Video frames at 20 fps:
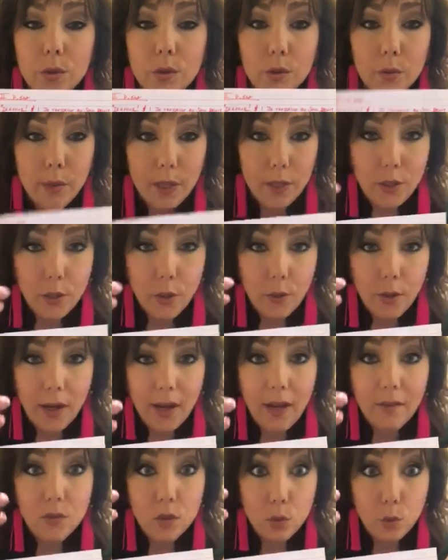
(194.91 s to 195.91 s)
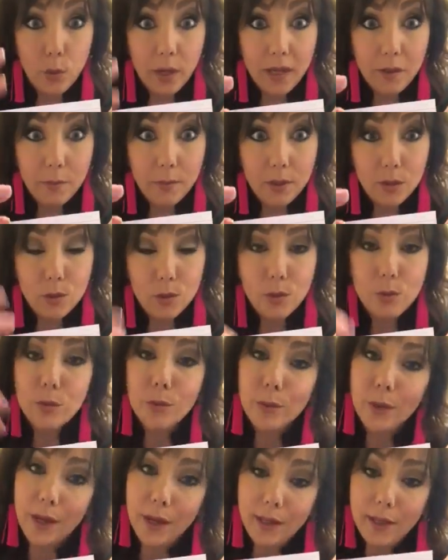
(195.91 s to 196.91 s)
So I know I have to wait, be
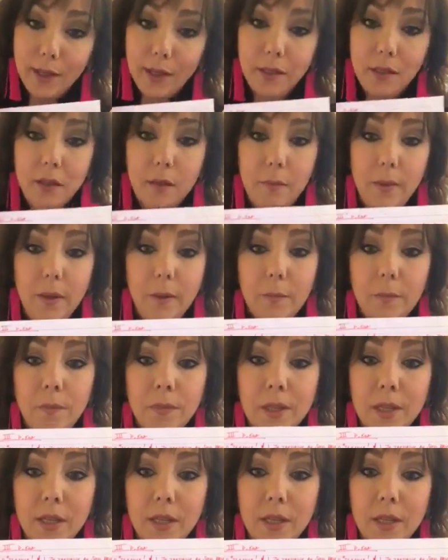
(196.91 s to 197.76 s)
two, and then come in.